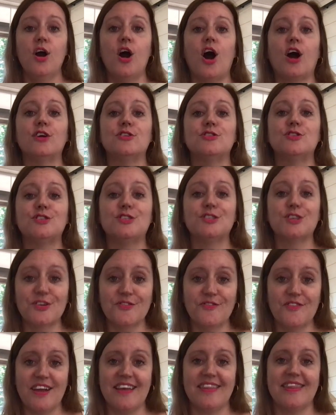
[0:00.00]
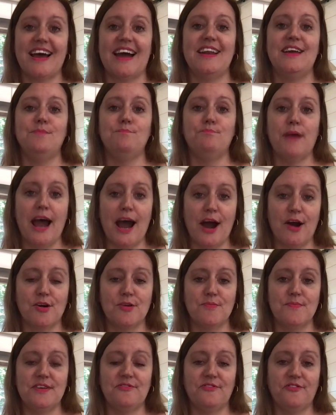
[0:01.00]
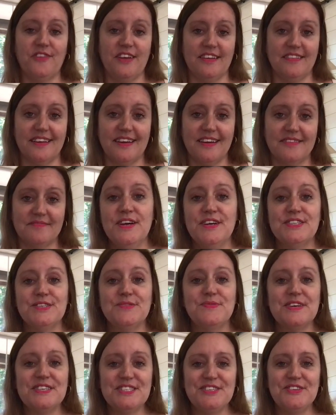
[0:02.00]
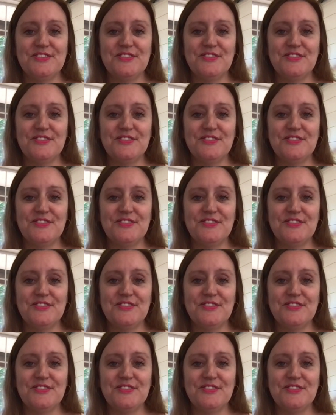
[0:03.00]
are serving that empowerment feeling. So once you've